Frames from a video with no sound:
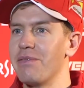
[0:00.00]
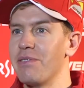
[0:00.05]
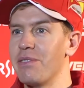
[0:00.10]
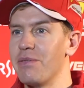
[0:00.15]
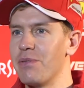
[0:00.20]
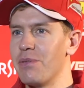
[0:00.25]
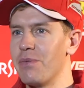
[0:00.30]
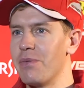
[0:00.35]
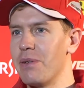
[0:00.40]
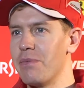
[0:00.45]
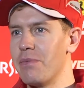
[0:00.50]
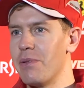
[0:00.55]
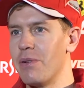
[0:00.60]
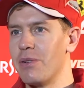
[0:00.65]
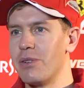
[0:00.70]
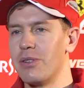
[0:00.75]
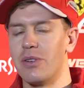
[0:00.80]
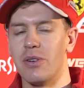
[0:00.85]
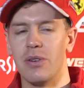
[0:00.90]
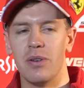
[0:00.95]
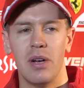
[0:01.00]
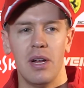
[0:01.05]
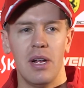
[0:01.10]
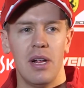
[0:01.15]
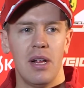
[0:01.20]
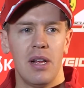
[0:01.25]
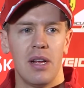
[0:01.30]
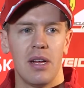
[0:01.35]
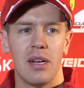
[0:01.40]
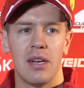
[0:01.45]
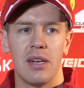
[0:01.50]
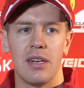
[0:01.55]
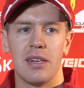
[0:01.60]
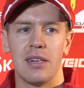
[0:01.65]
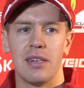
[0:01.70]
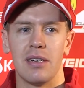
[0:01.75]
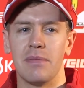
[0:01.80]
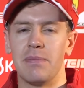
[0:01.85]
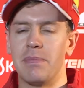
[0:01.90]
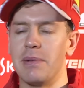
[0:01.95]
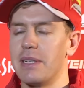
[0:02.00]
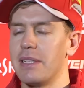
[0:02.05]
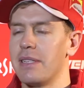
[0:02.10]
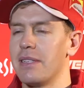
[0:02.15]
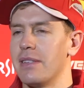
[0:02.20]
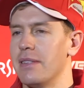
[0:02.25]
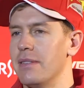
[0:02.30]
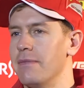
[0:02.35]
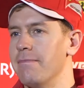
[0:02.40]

if we would win more. So, uh, but.